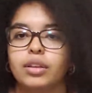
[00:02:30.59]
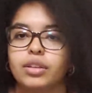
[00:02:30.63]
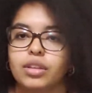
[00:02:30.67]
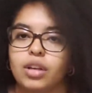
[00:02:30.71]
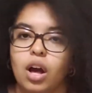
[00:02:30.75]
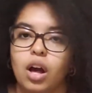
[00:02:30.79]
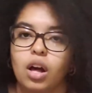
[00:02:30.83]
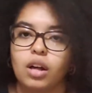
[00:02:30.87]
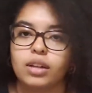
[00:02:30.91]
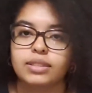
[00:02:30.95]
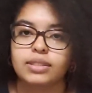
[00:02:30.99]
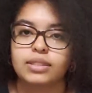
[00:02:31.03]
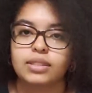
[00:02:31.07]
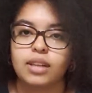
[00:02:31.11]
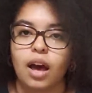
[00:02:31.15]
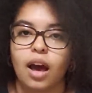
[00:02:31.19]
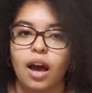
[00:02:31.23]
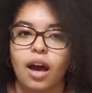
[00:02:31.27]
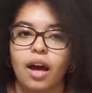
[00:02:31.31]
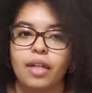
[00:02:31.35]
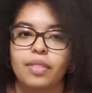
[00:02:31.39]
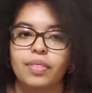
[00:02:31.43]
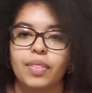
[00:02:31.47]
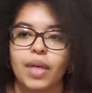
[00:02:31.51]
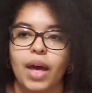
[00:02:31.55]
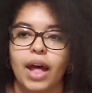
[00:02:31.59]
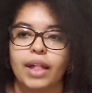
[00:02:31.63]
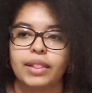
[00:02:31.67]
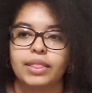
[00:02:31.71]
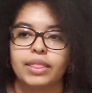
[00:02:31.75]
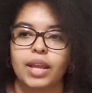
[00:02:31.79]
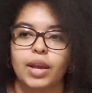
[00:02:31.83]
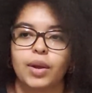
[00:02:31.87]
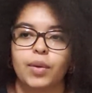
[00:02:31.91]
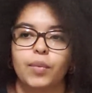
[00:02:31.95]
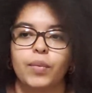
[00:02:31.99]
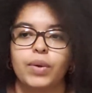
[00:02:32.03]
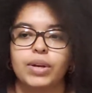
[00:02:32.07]
y'all saw that
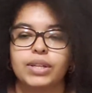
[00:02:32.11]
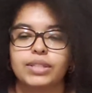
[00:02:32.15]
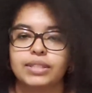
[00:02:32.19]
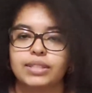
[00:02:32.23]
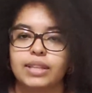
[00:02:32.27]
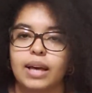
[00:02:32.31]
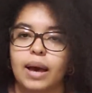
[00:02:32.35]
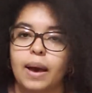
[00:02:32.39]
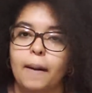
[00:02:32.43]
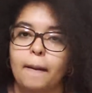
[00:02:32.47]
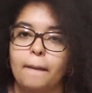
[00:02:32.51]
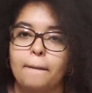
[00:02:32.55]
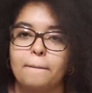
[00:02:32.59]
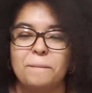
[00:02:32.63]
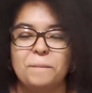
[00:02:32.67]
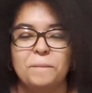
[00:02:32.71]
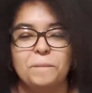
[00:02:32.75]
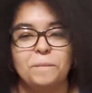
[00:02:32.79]
there was a